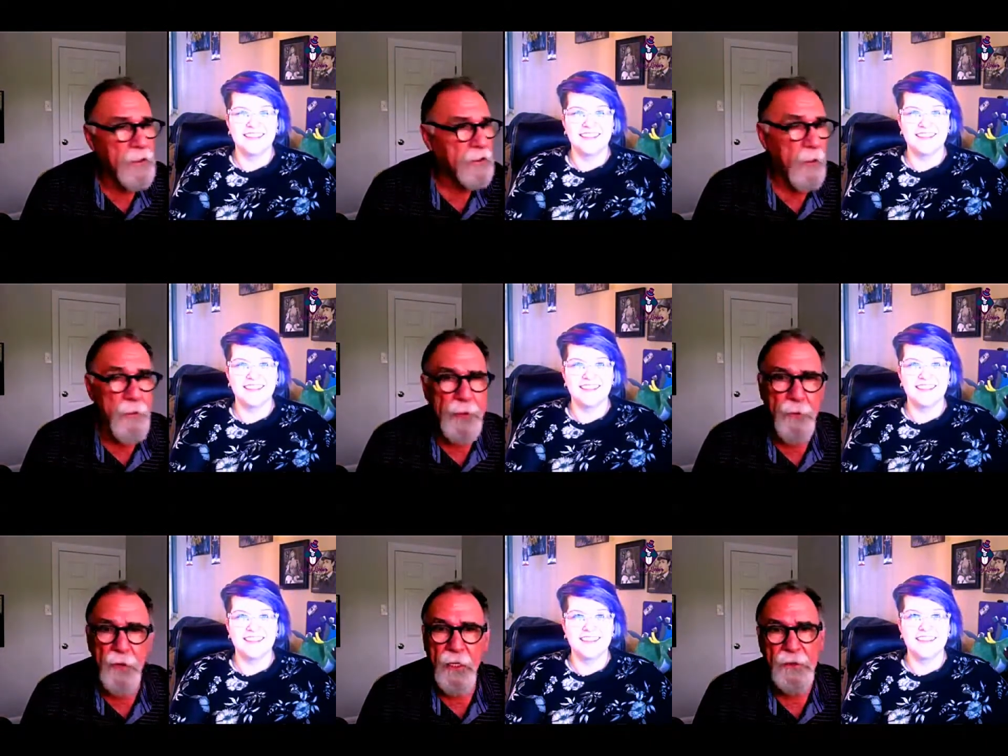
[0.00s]
Speaker 1: Some
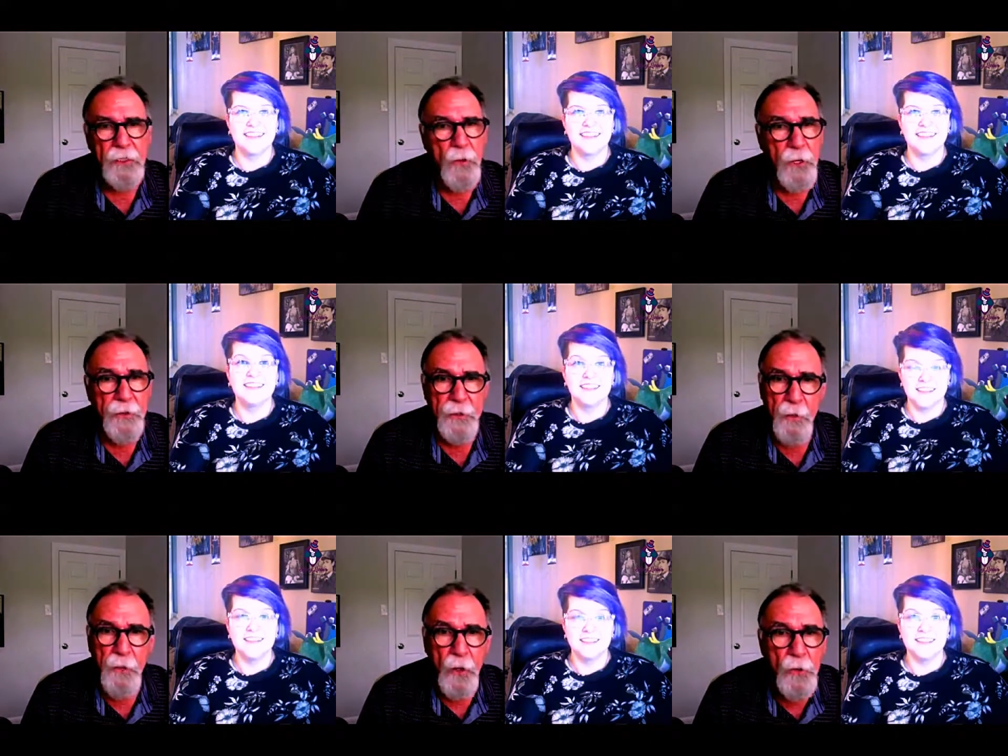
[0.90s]
people like to go out in
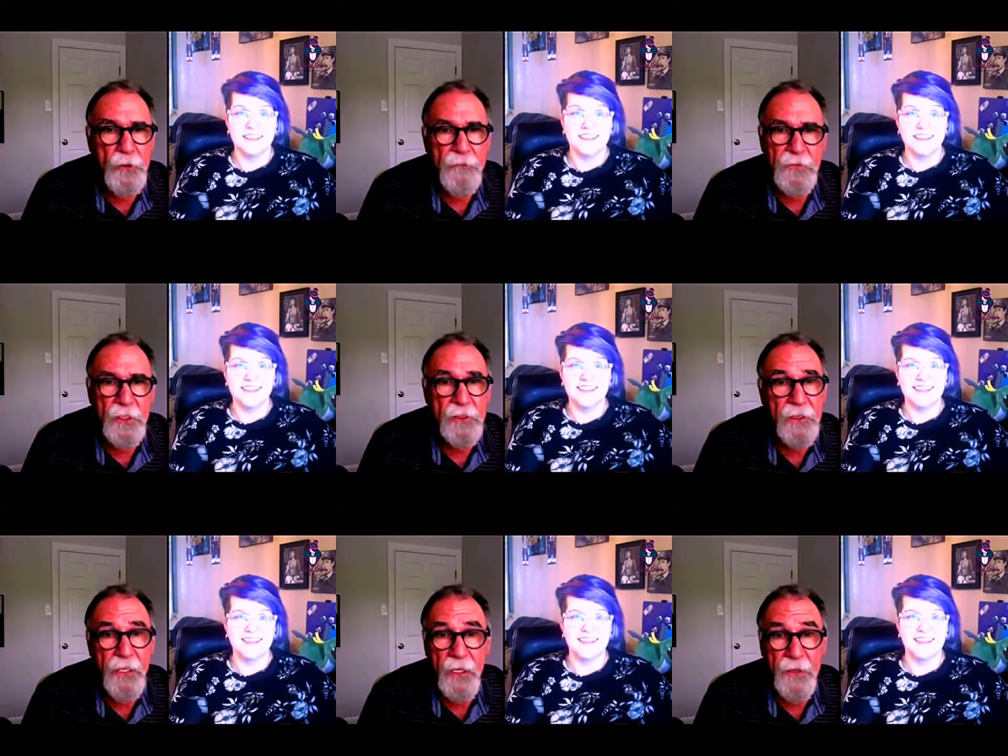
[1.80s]
a boat, just
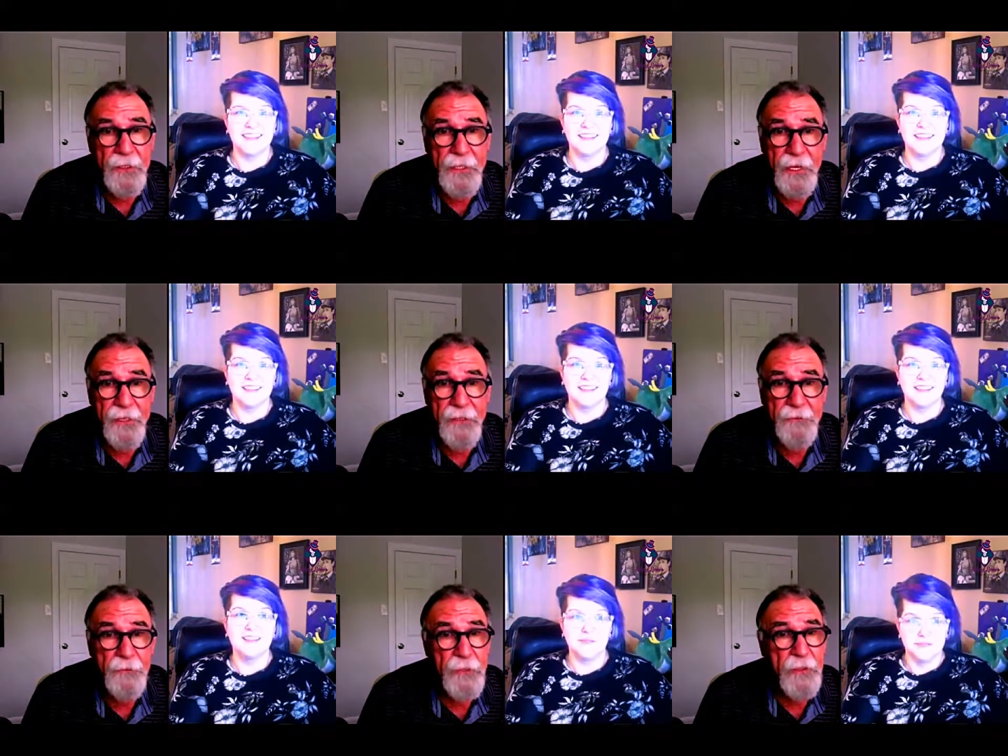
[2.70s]
lay on the deck,
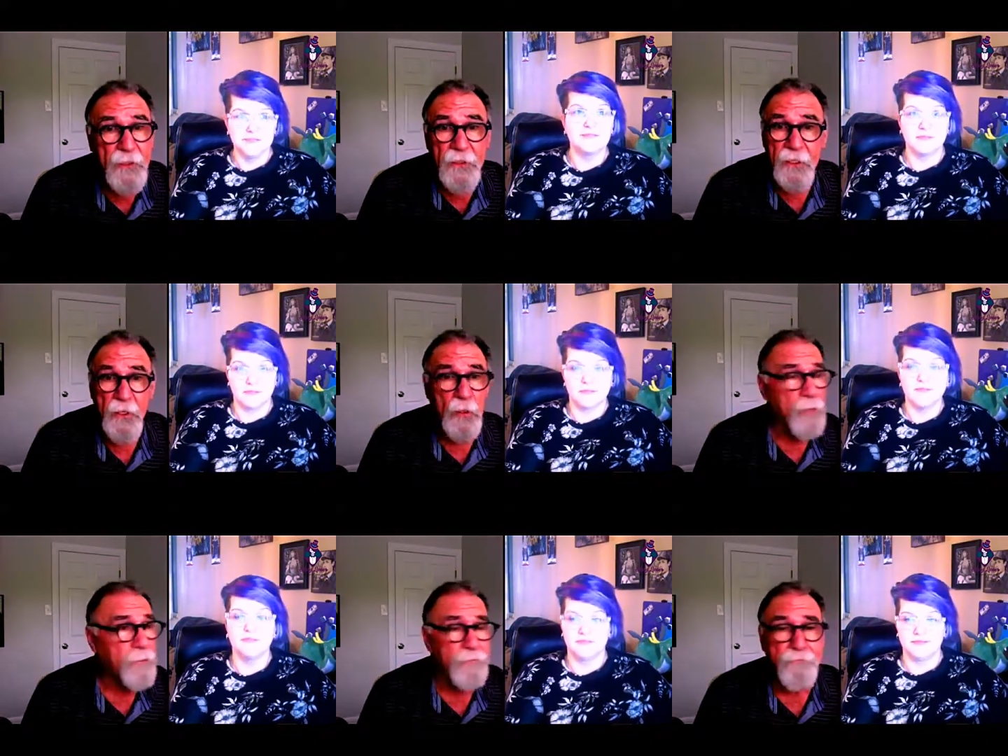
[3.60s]
and you
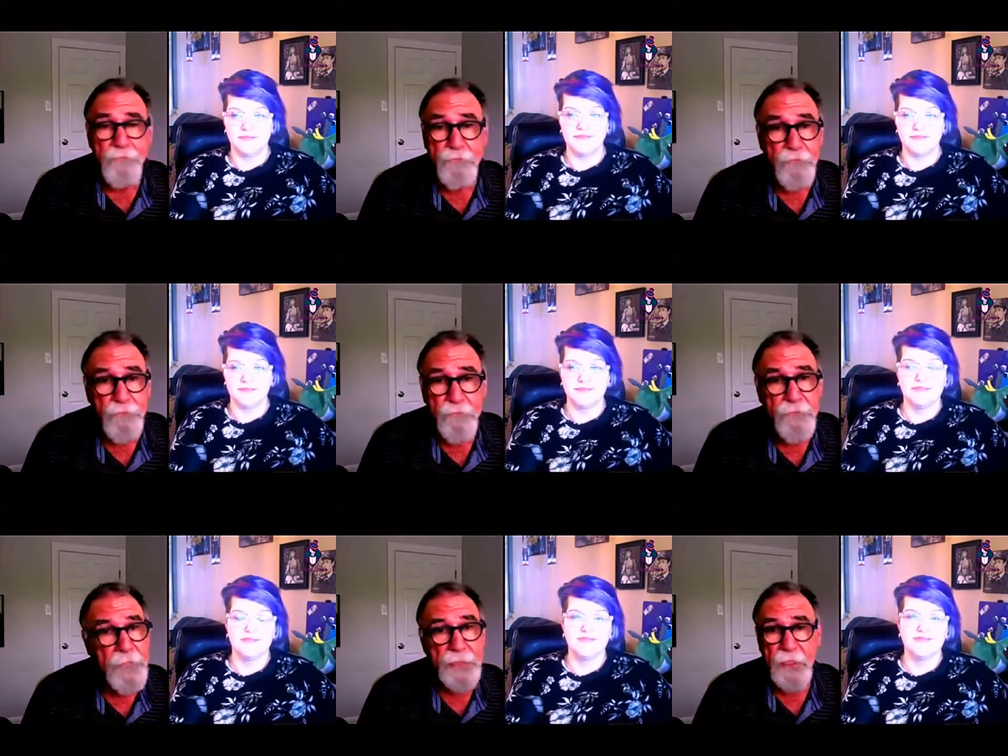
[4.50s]
know,
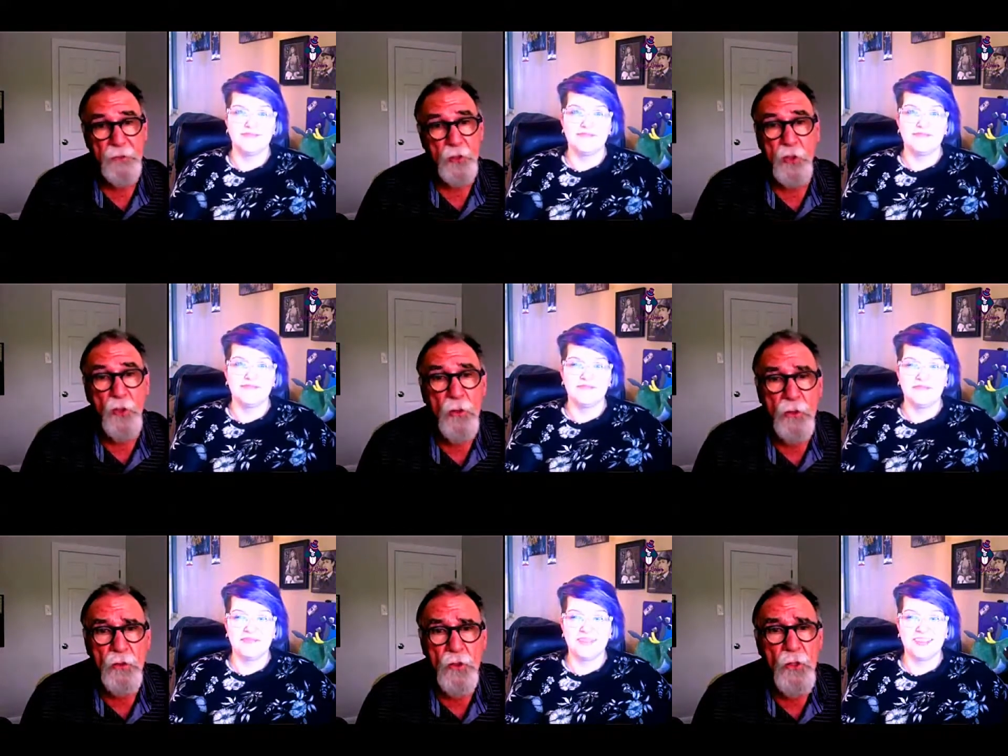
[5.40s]
it, it, you
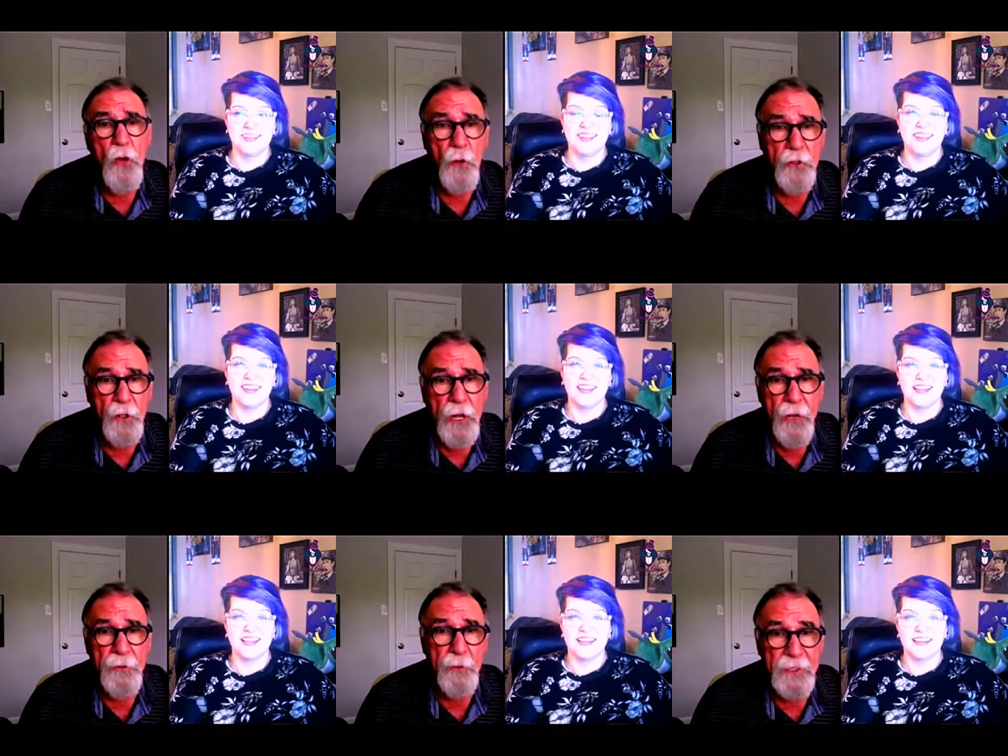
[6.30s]
you know where your
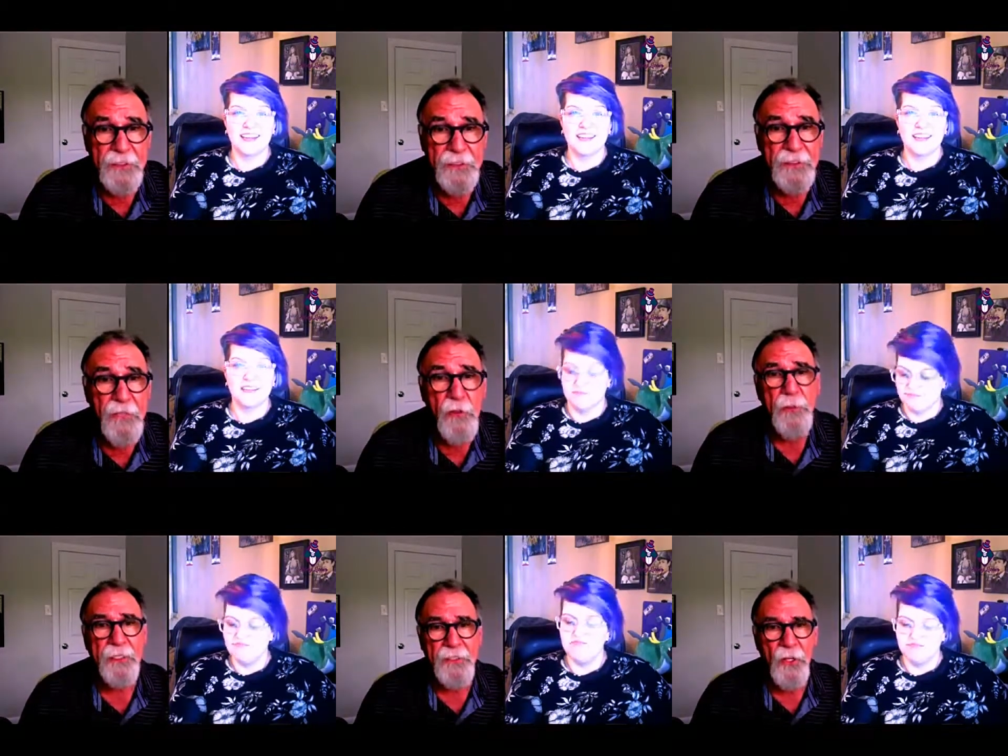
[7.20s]
happy place is.
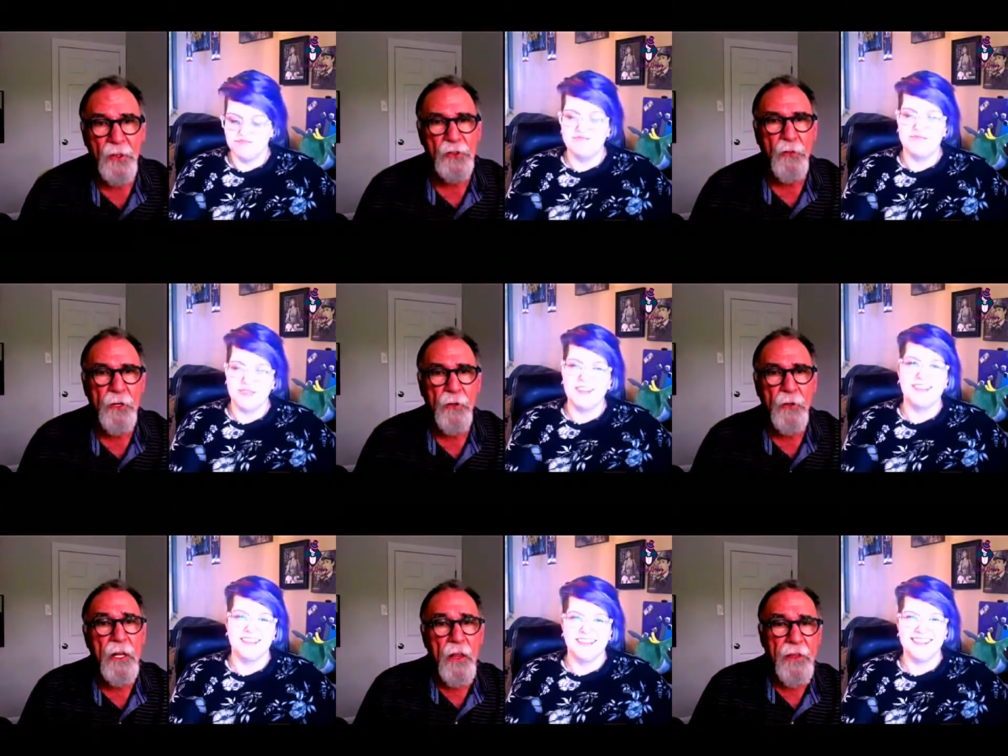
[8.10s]
Everybody knows
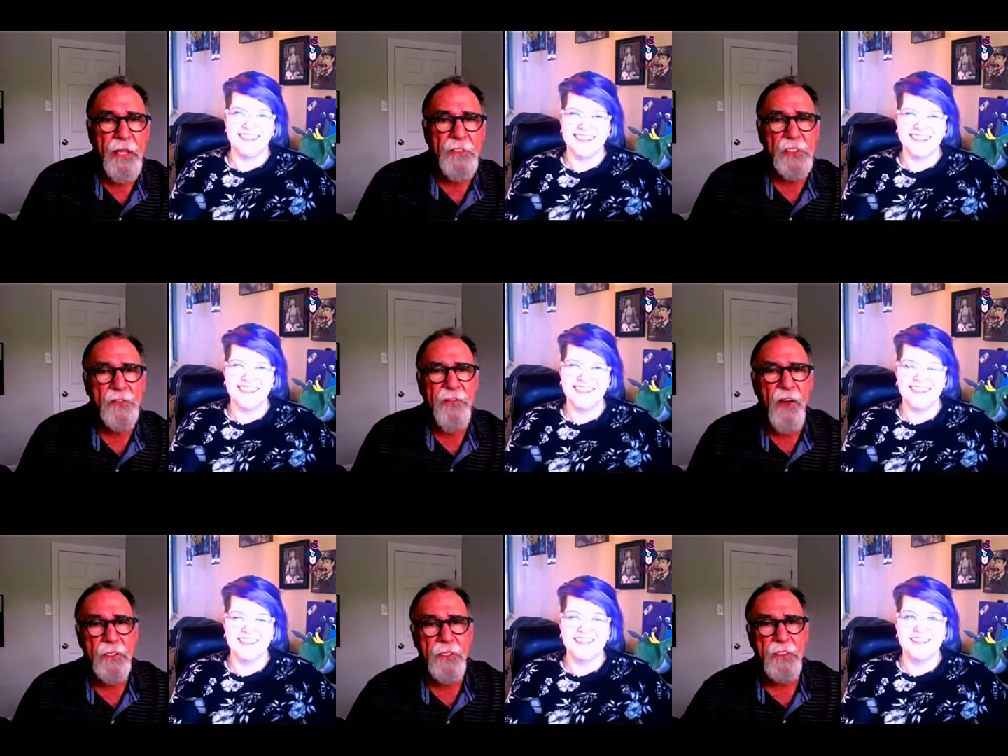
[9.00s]
where they just
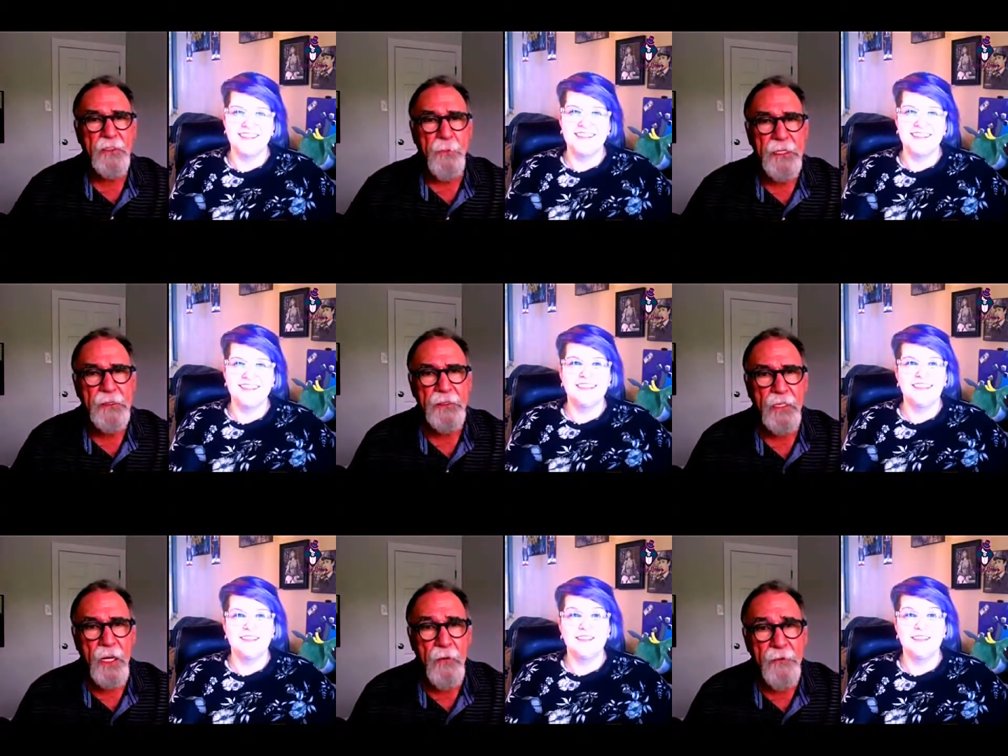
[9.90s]
find this peace
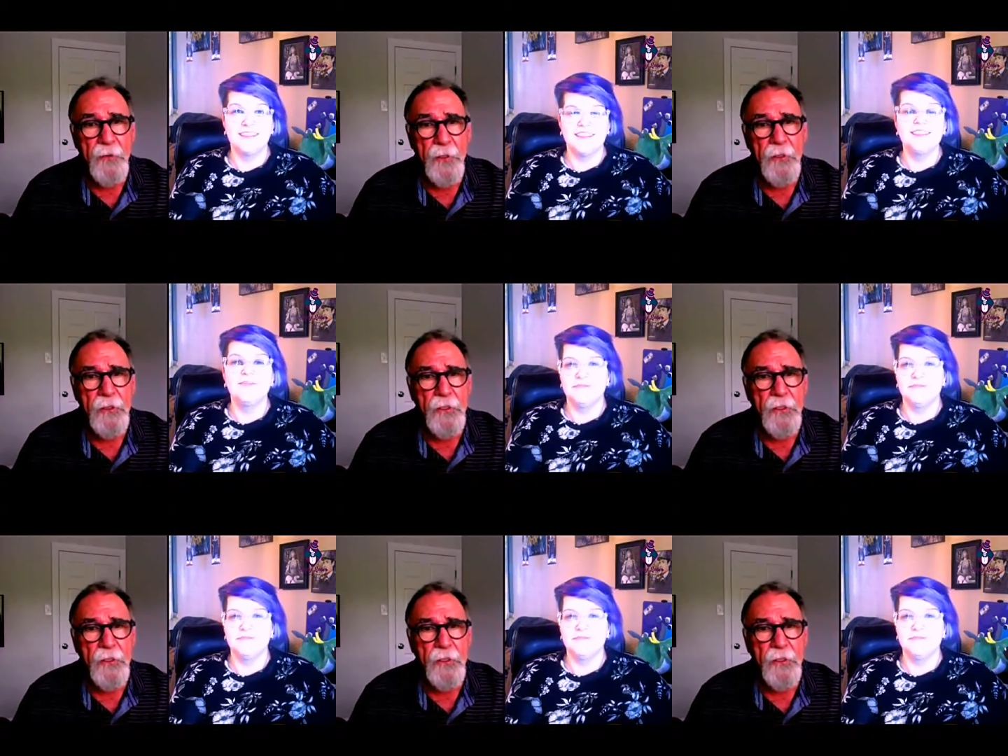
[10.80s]
and comfort.